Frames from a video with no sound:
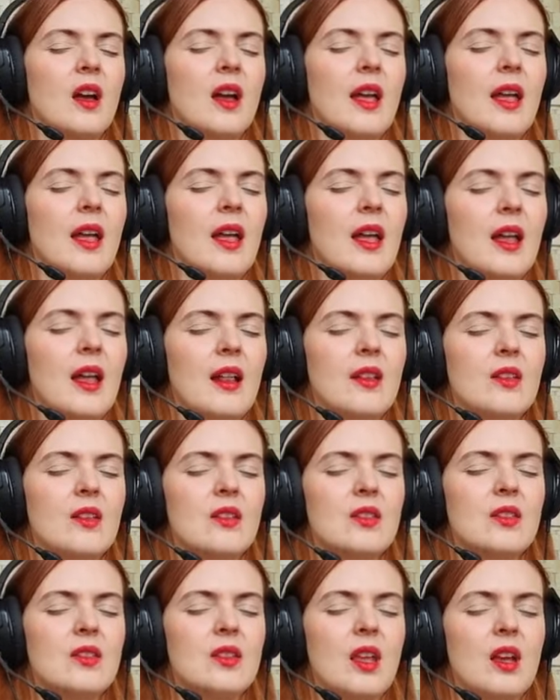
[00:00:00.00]

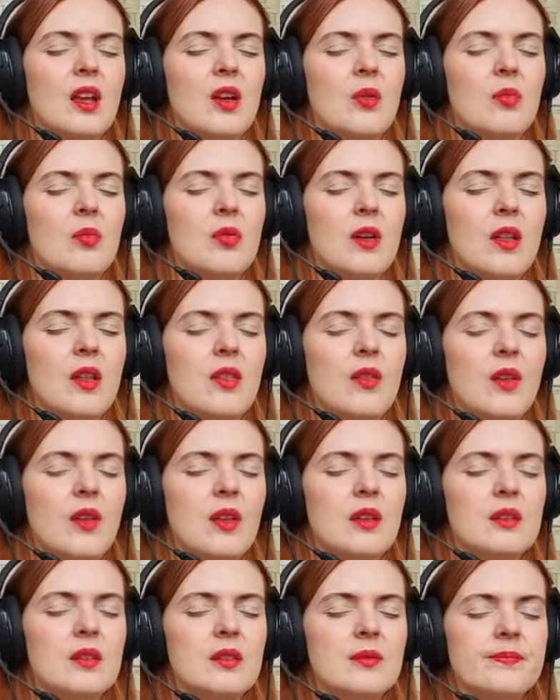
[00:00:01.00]
and take a breath
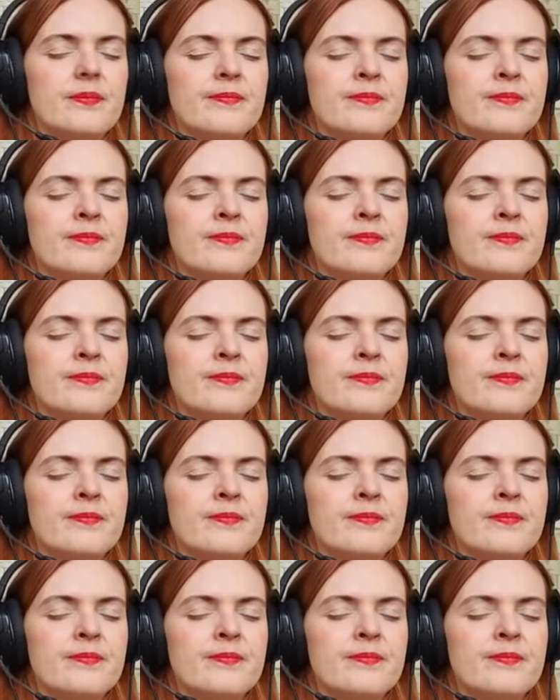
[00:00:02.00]
in